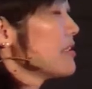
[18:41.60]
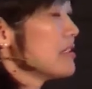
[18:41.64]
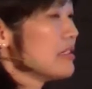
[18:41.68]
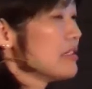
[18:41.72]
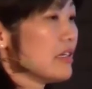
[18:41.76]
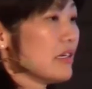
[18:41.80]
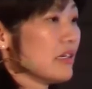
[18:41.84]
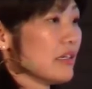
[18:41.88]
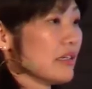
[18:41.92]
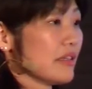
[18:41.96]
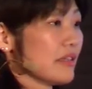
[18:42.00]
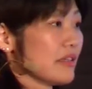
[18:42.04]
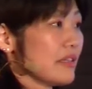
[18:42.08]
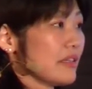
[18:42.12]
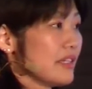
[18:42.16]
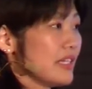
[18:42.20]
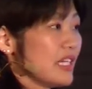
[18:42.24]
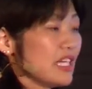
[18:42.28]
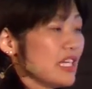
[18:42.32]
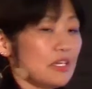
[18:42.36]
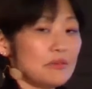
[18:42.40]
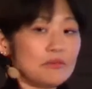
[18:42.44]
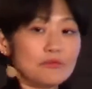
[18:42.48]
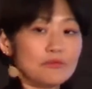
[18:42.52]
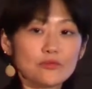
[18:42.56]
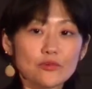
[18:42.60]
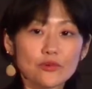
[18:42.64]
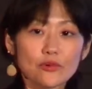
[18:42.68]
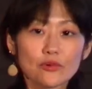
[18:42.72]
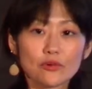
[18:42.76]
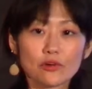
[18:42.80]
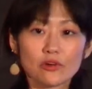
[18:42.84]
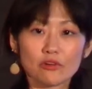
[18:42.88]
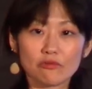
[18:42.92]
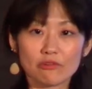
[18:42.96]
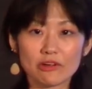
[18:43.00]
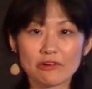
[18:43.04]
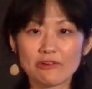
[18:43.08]
create a, a theme
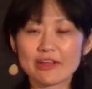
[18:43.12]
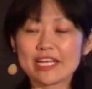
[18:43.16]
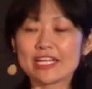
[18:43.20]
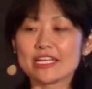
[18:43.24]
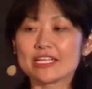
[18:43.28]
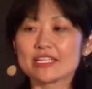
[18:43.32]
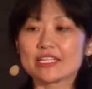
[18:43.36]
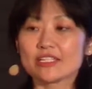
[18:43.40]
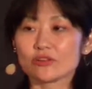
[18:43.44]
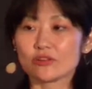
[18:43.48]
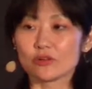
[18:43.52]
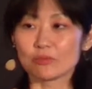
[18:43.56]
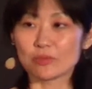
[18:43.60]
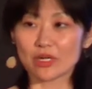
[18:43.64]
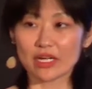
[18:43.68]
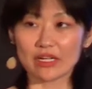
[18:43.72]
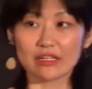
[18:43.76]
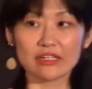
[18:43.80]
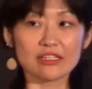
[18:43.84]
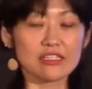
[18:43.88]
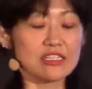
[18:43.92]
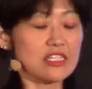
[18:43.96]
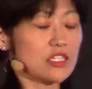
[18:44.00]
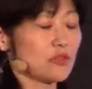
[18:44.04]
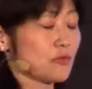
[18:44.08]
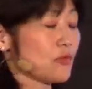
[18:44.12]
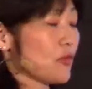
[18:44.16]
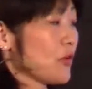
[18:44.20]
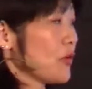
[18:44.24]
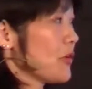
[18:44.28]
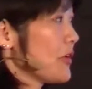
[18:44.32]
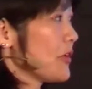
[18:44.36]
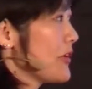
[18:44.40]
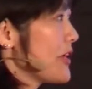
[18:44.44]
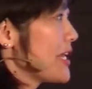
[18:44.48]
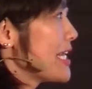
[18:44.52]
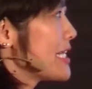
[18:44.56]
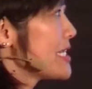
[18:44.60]
for release or plugins
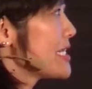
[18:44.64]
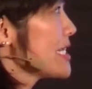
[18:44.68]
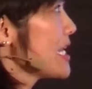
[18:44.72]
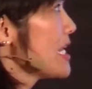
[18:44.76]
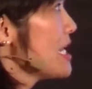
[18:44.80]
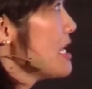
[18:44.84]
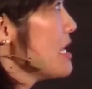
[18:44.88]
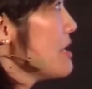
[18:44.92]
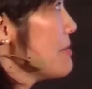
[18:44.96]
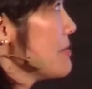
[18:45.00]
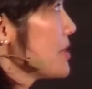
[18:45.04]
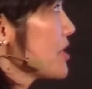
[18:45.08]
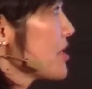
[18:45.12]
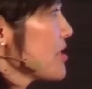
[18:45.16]
for release.